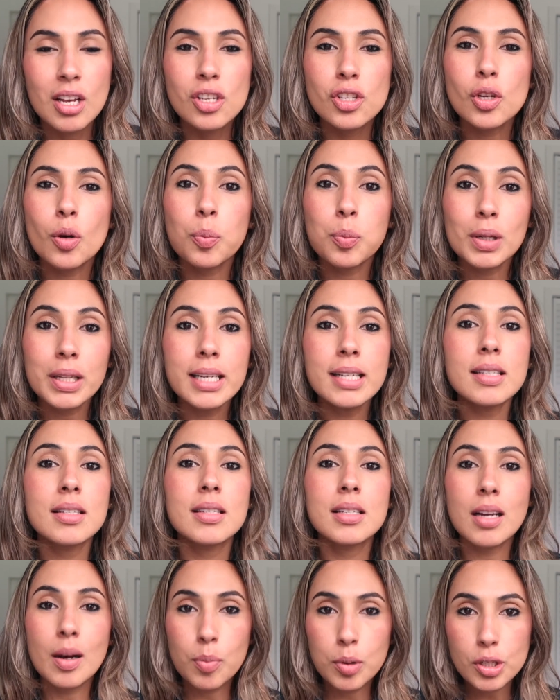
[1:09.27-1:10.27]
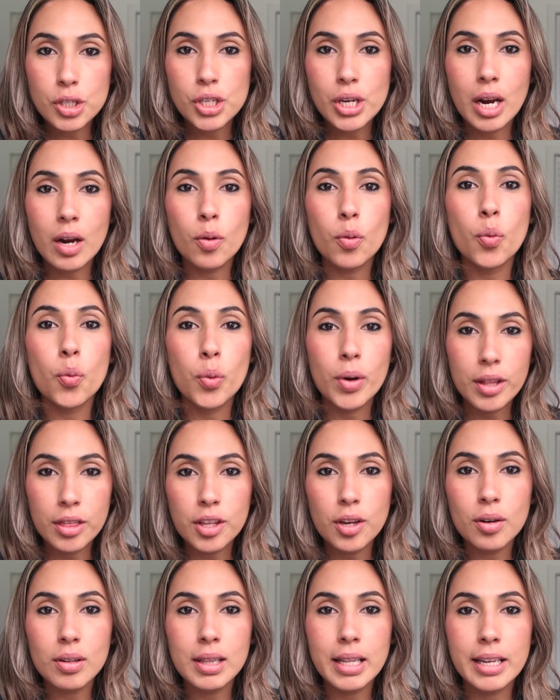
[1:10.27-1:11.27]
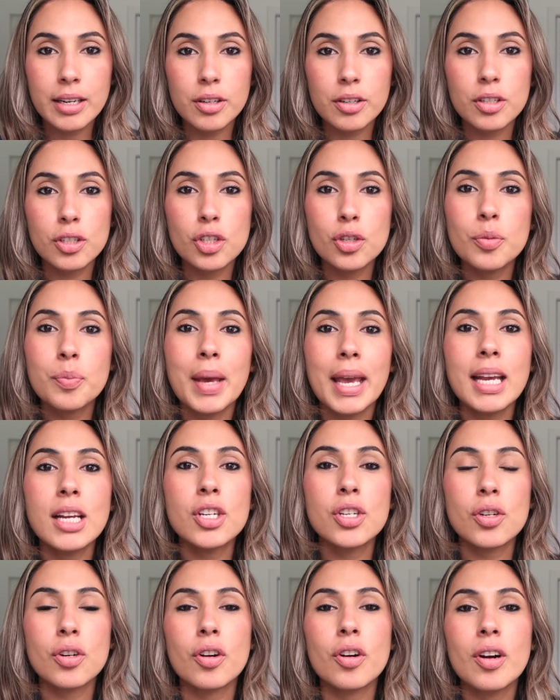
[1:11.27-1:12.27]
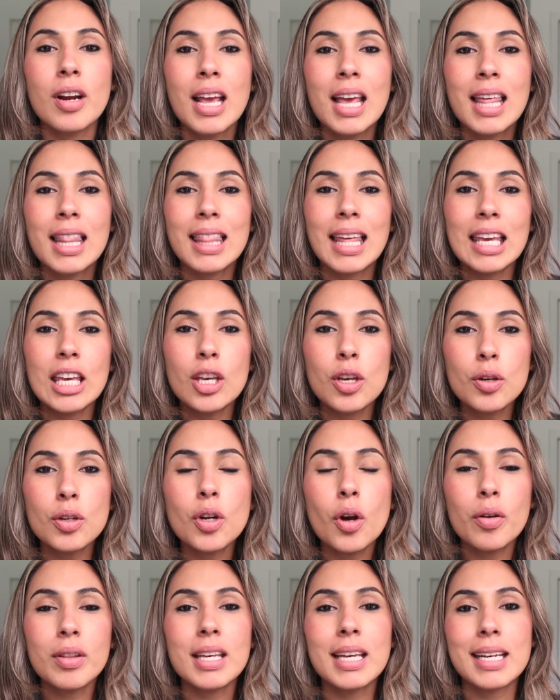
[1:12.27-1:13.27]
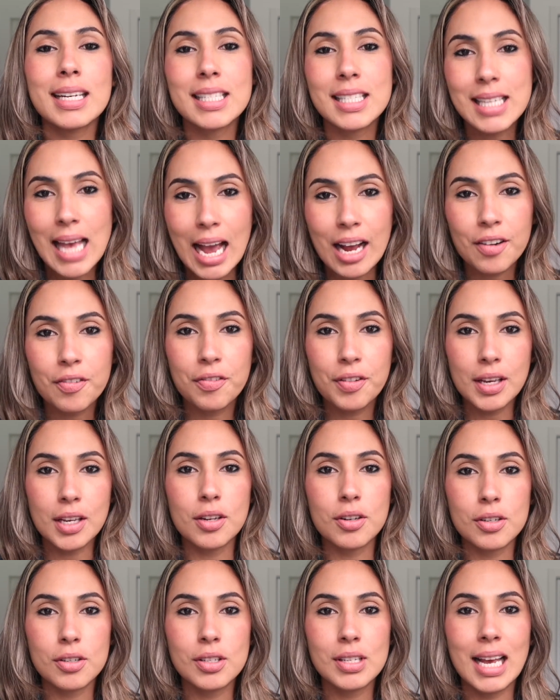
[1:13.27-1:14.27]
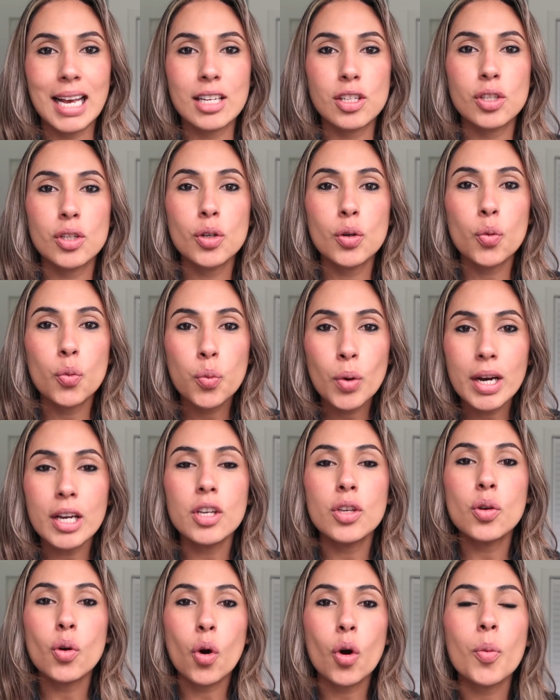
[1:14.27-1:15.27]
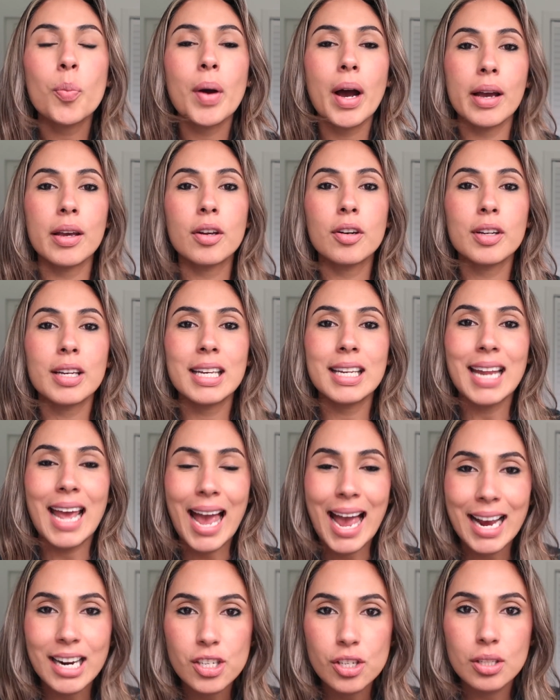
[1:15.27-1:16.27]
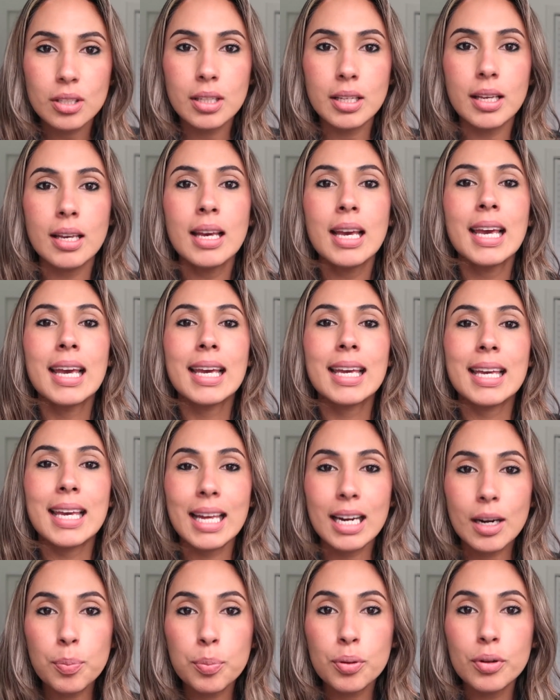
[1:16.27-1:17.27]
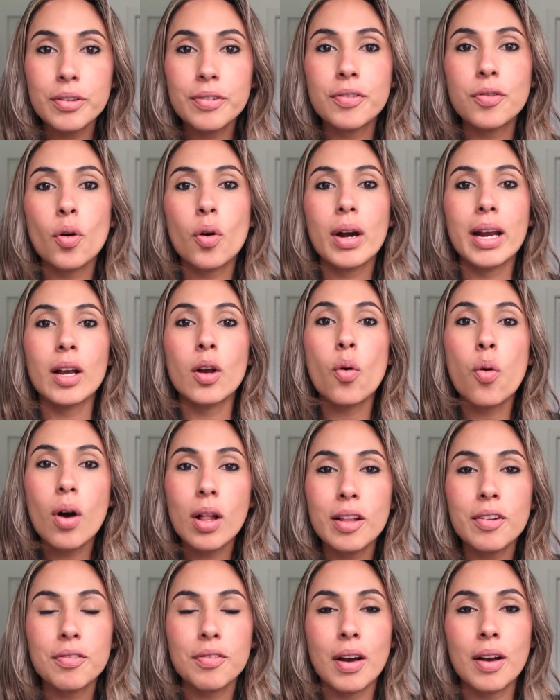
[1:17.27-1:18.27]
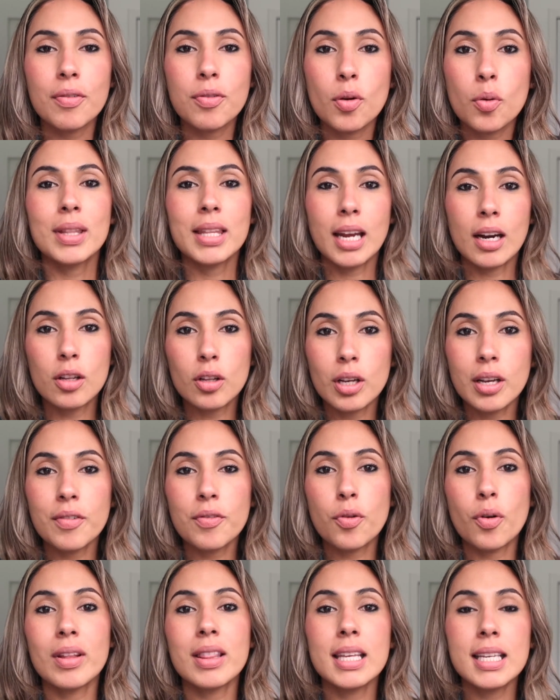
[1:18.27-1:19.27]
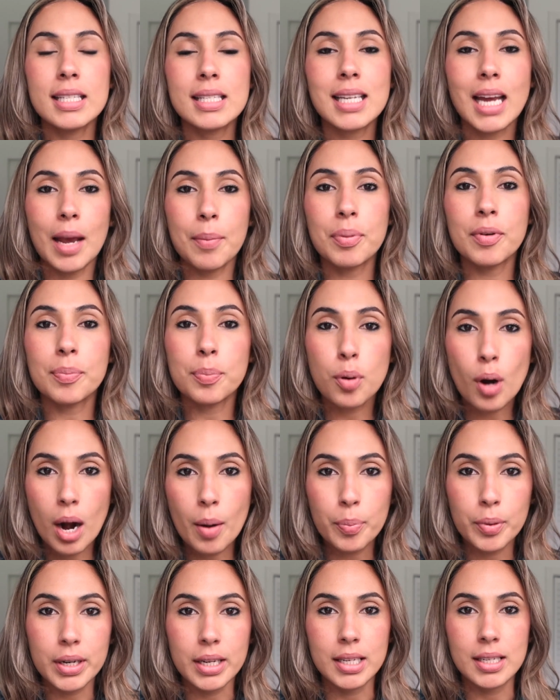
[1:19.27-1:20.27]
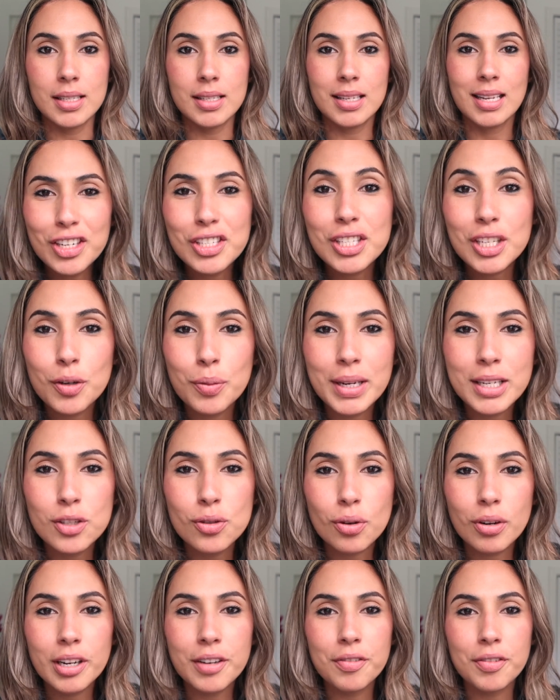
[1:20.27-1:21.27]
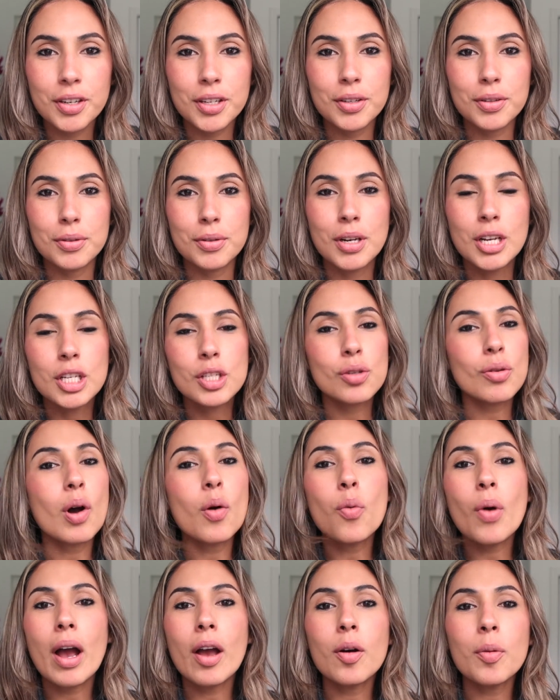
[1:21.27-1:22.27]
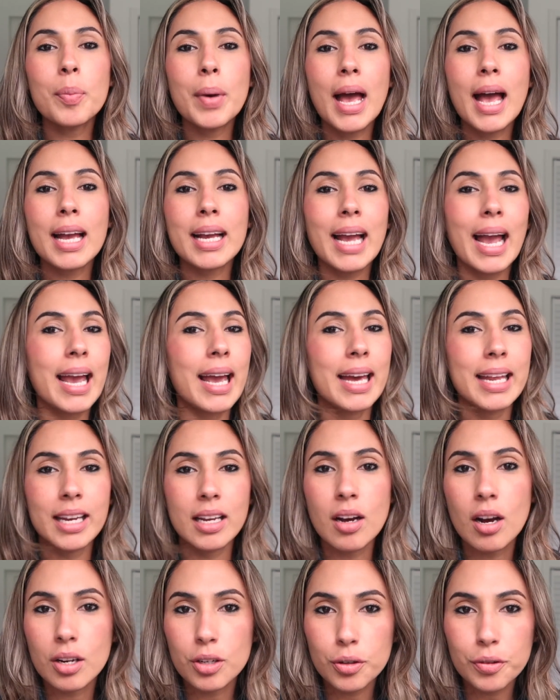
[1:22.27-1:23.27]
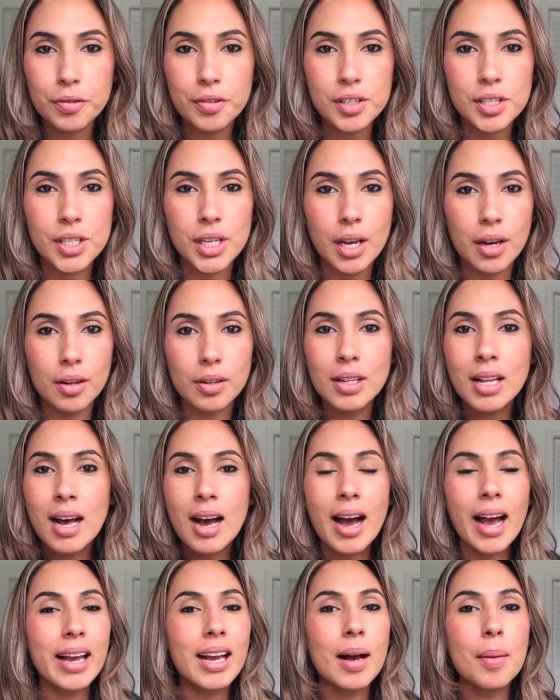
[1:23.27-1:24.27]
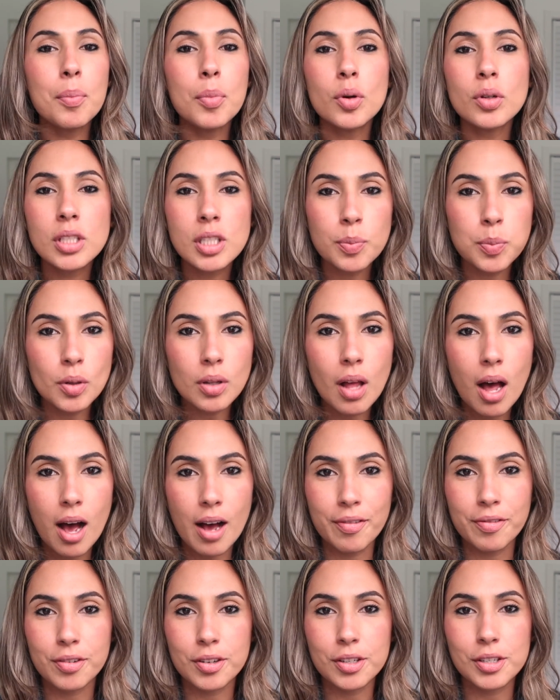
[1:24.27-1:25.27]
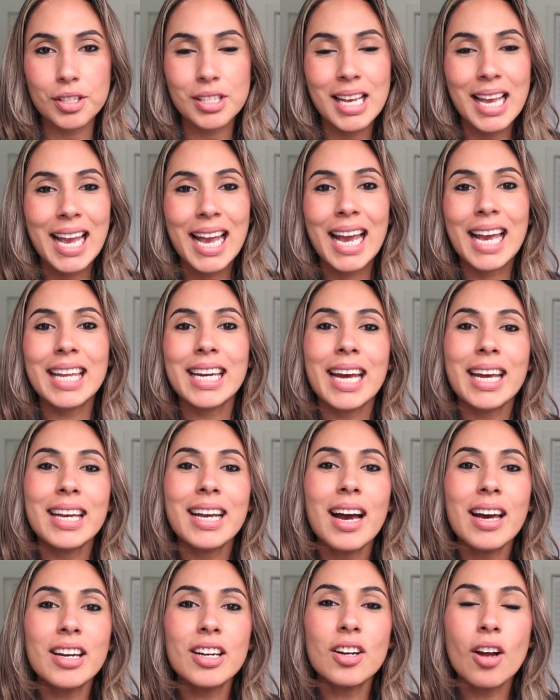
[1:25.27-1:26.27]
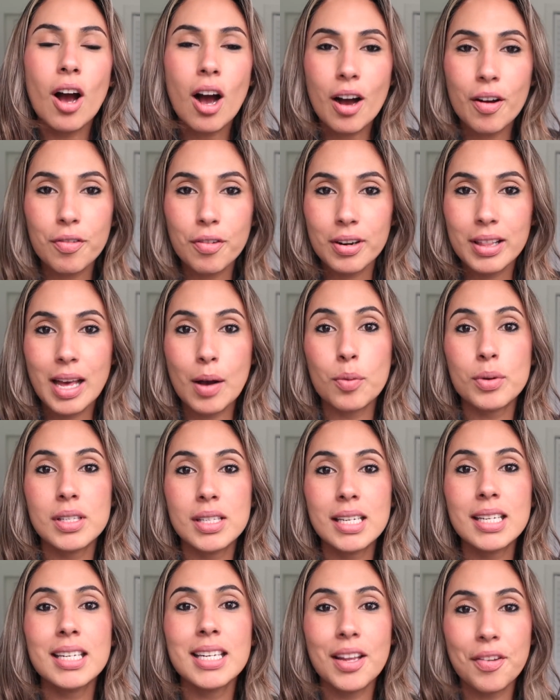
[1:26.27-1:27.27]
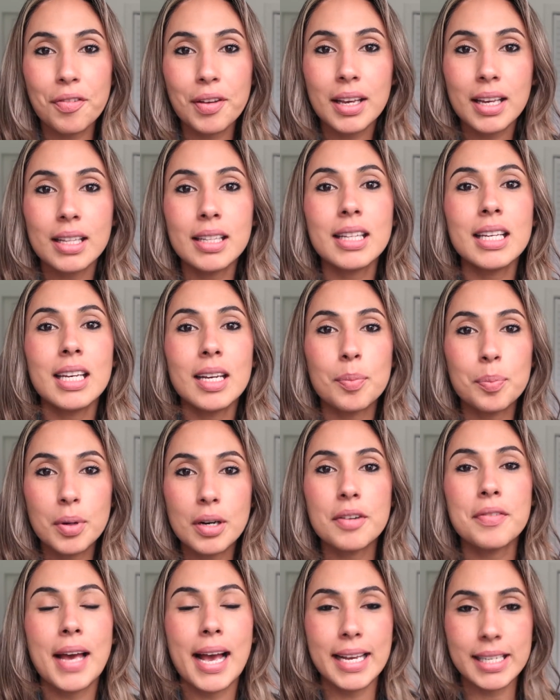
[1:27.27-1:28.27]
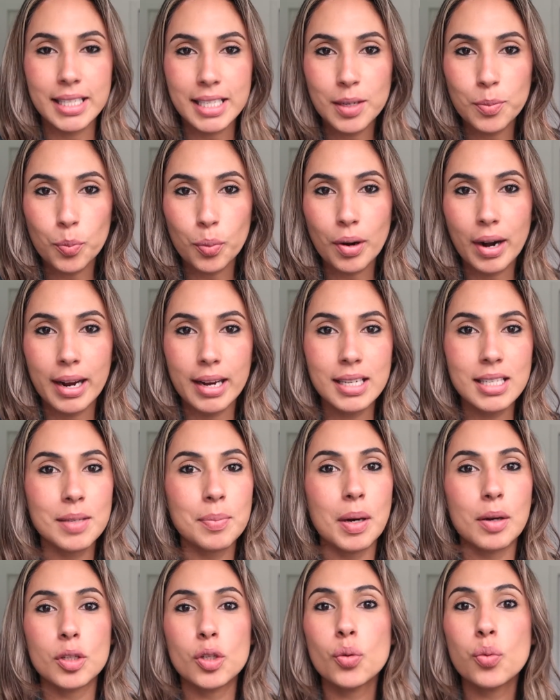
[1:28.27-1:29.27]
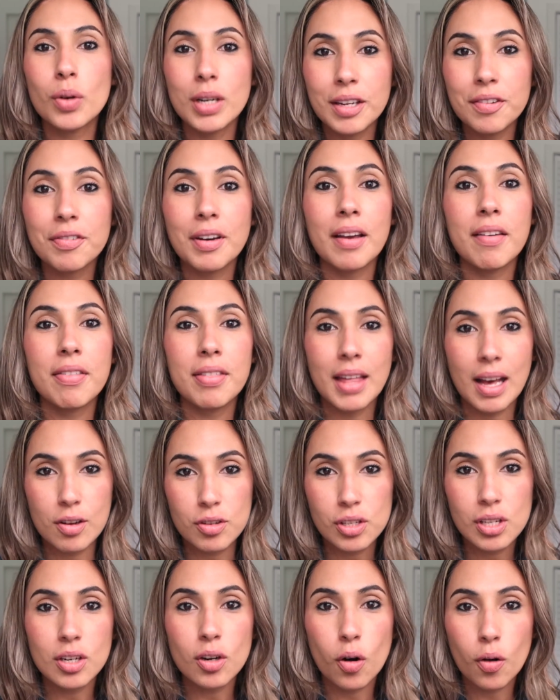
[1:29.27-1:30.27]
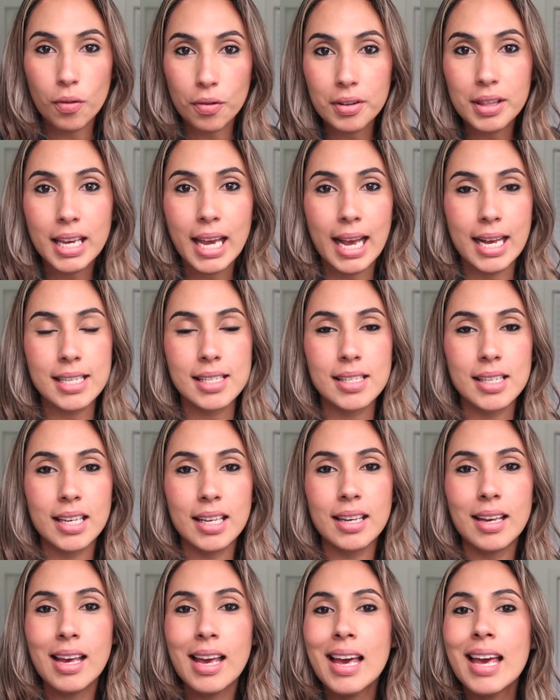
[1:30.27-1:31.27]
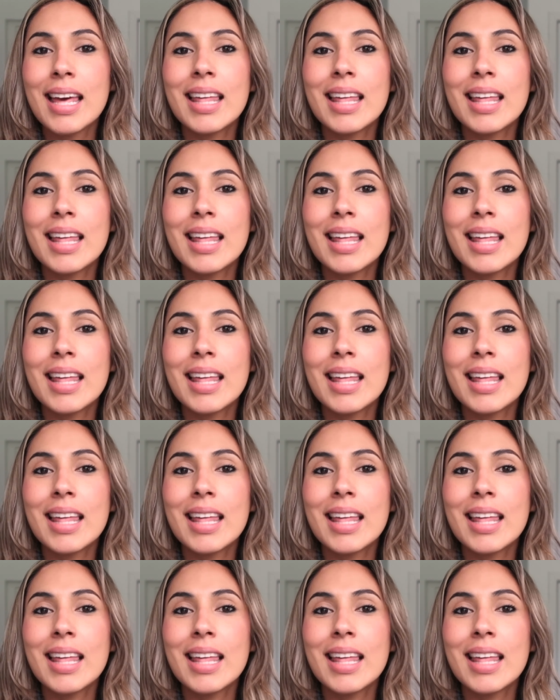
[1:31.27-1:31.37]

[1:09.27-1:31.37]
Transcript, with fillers: So please double check with your lender to make sure that you know the exact figures as to what your buyer can actually get approved for and qualify for when they are looking for these type of properties. Here's a quick story for you. So a while back, I had a condo for sale. I got multiple offers and I got an offer that was significantly above asking price, about 25,000 over the asking.